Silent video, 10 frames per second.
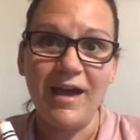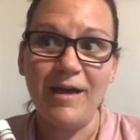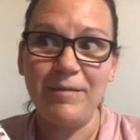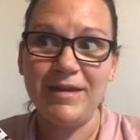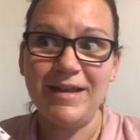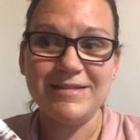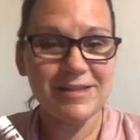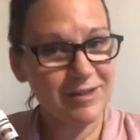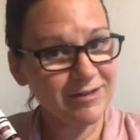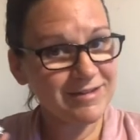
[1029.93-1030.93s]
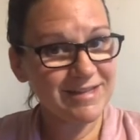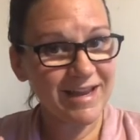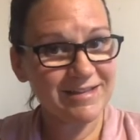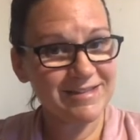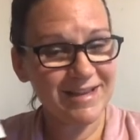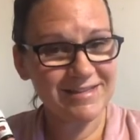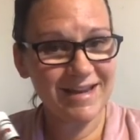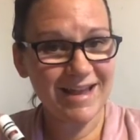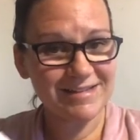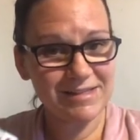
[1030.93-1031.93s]
It is a little intense because
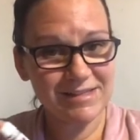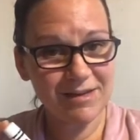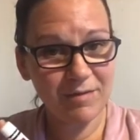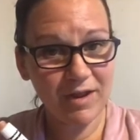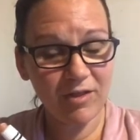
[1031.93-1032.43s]
it has the cinnamon